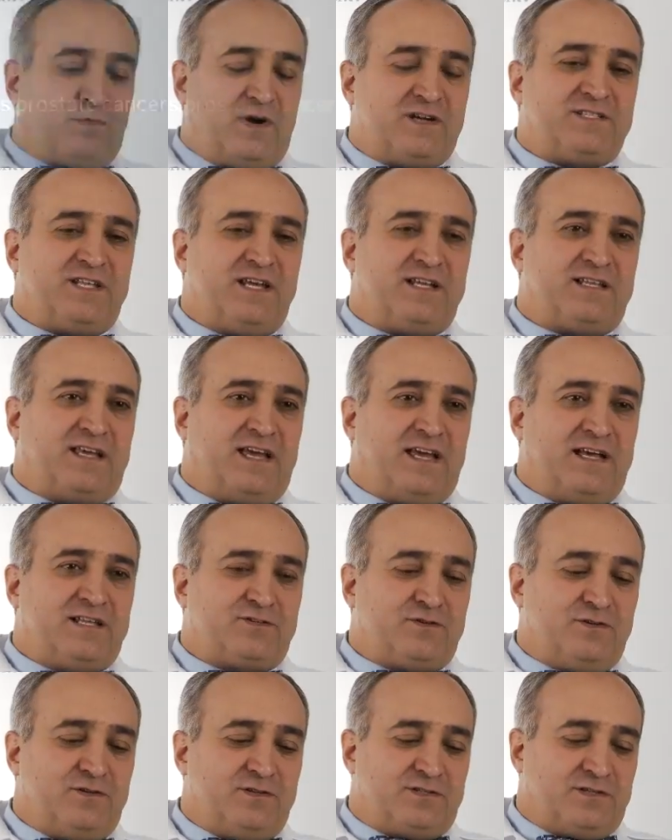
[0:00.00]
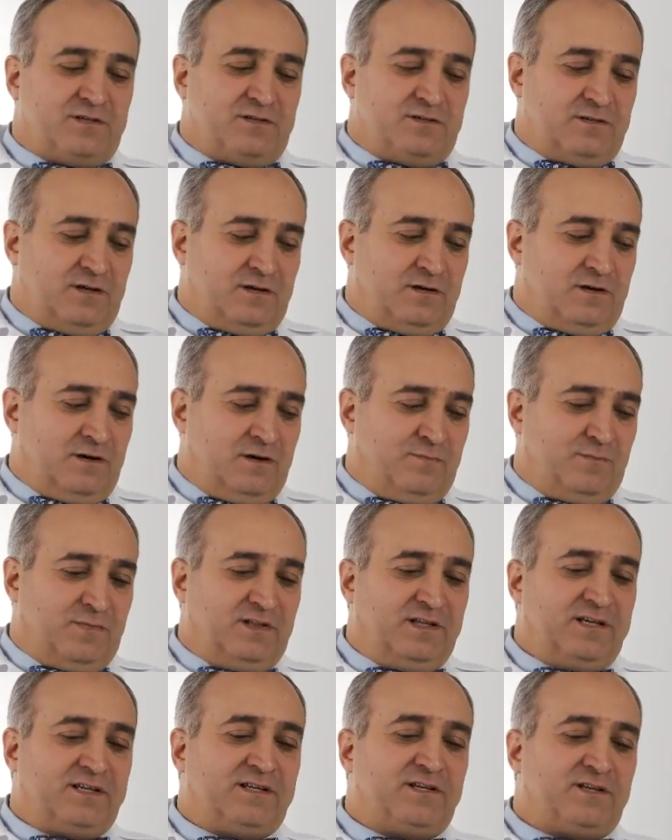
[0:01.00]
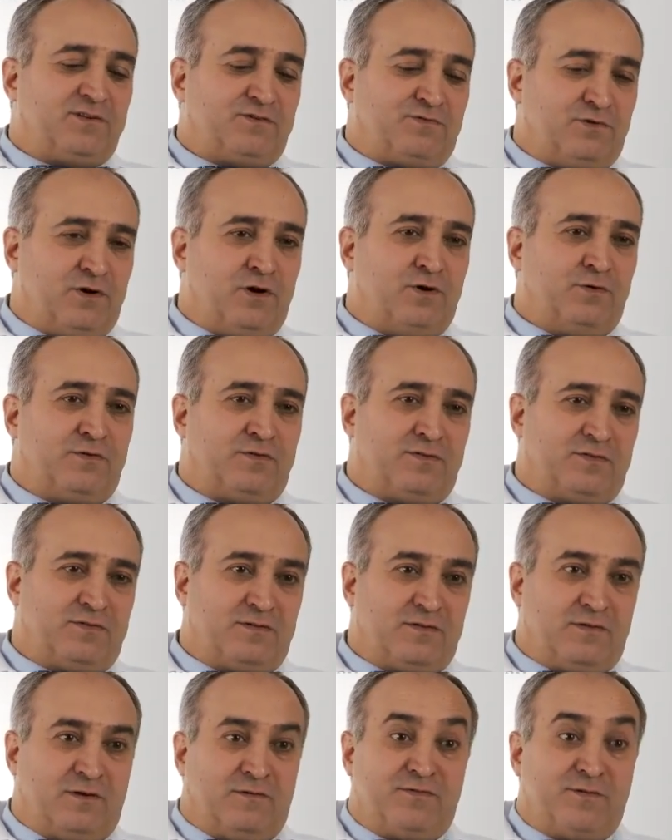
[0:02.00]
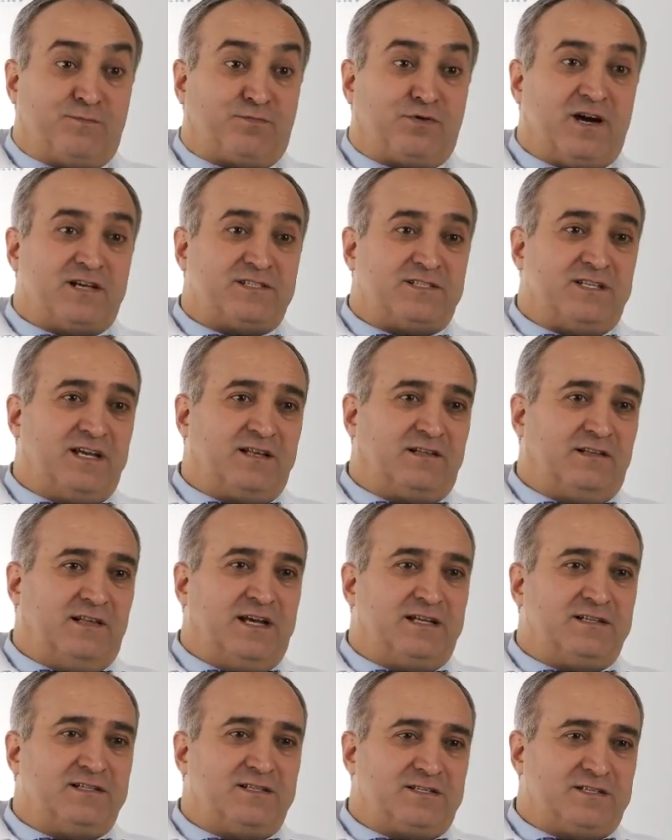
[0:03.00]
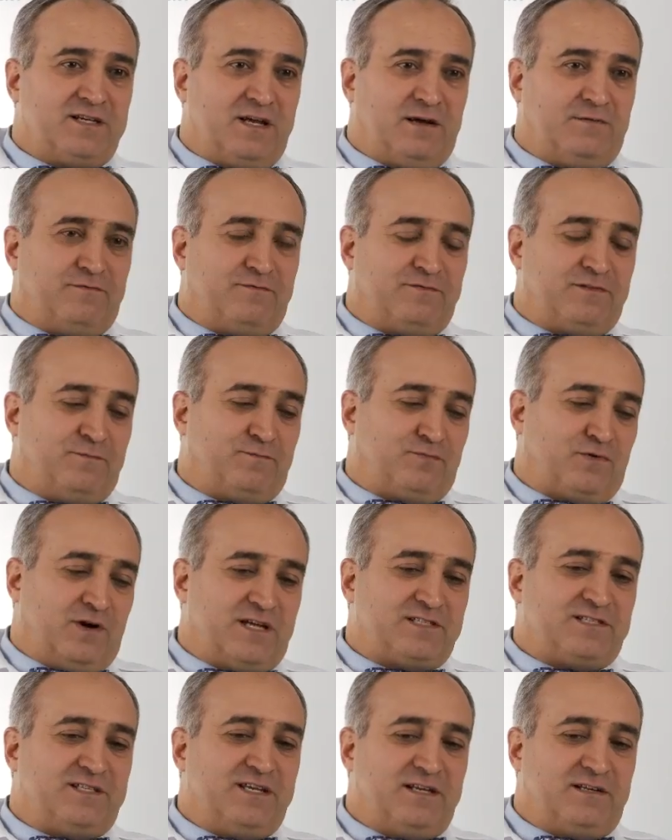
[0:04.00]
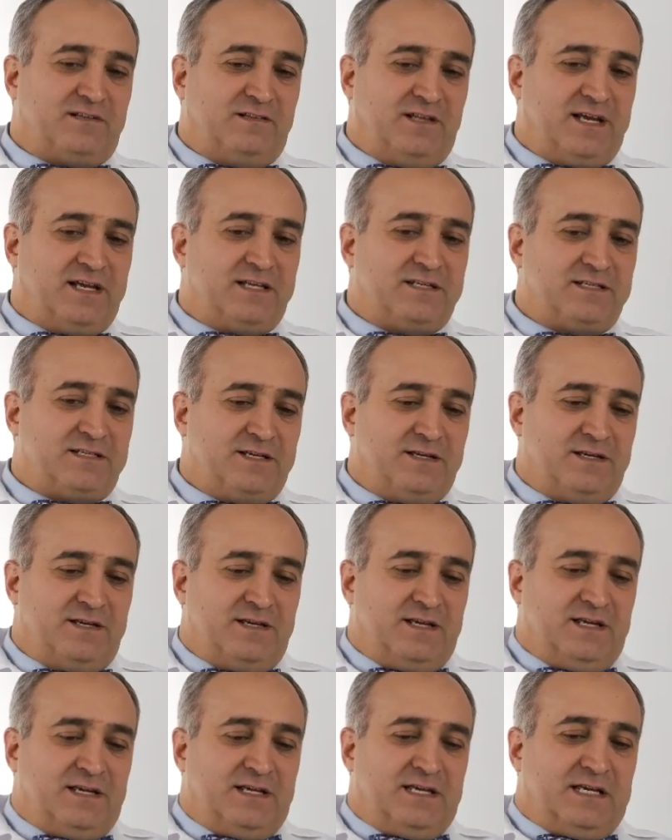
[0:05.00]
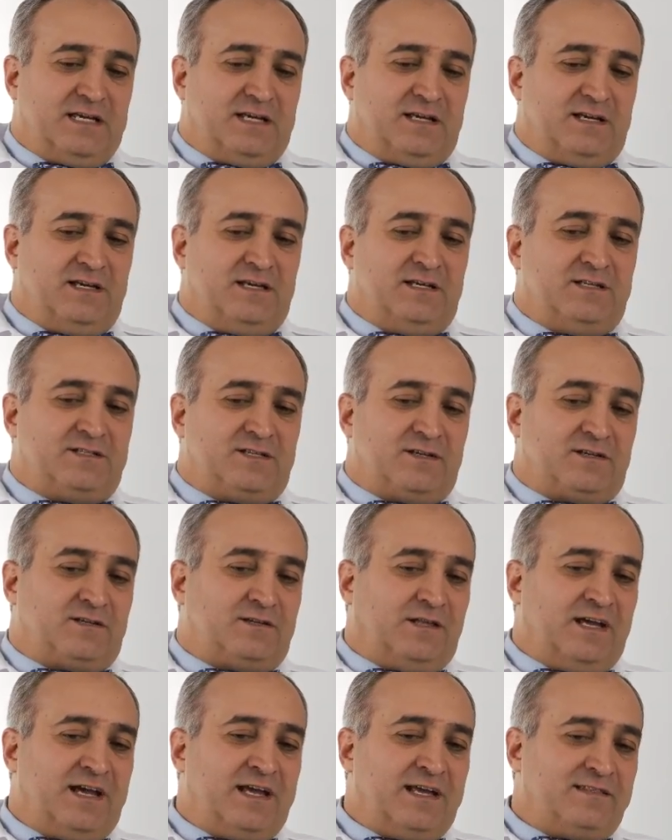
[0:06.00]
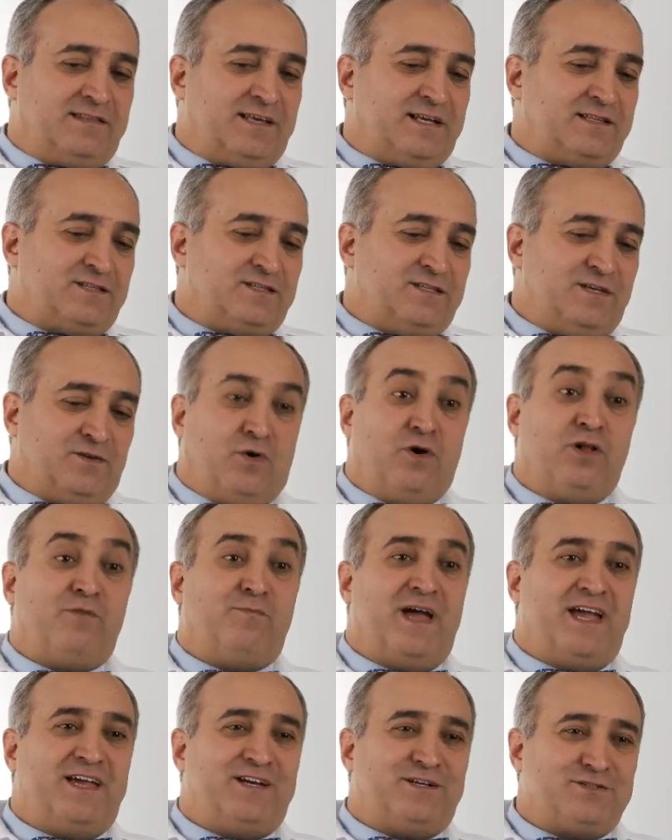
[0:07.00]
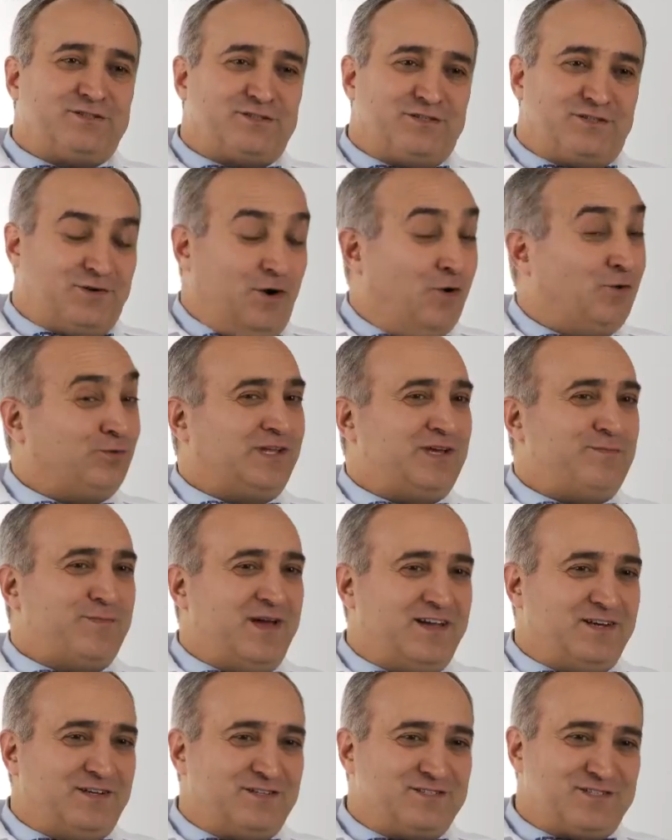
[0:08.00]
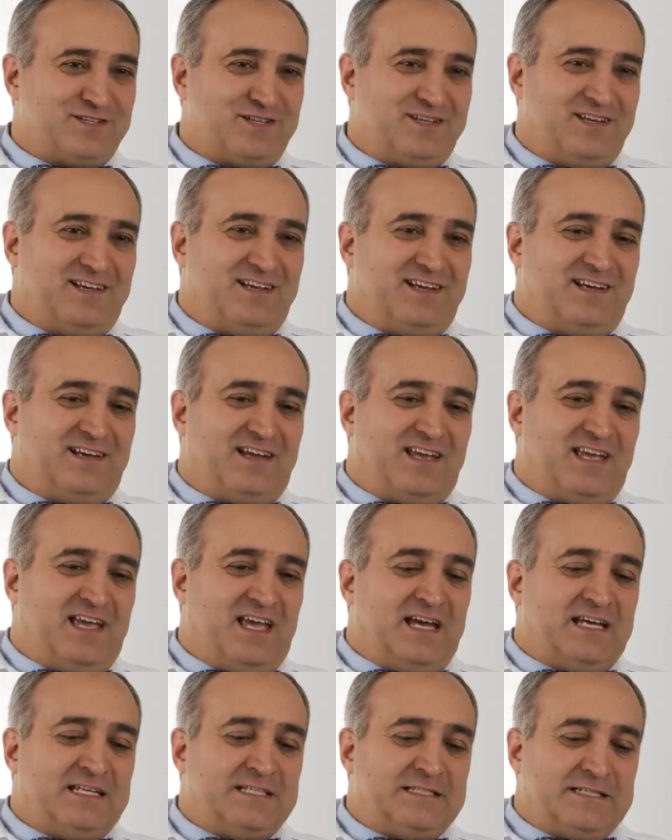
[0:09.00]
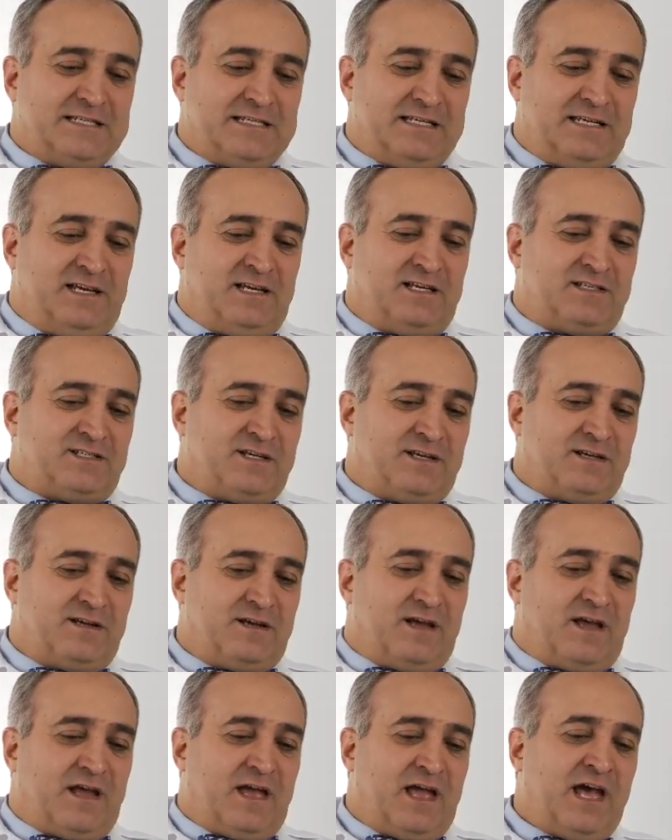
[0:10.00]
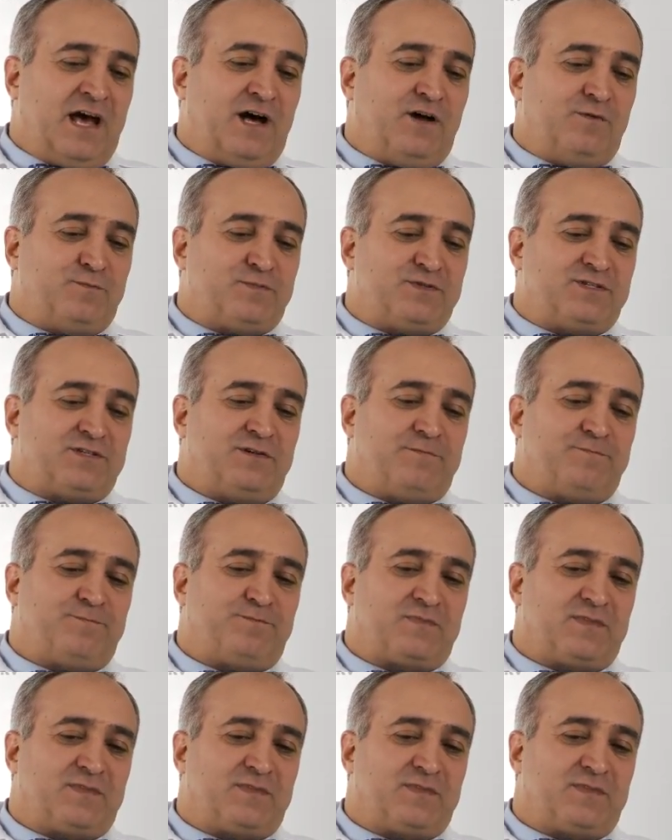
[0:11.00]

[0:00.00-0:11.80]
Prostate cancer is a malignant growth of the prostate gland itself. The prostate gland is a gland that's in all males, only males, and it helps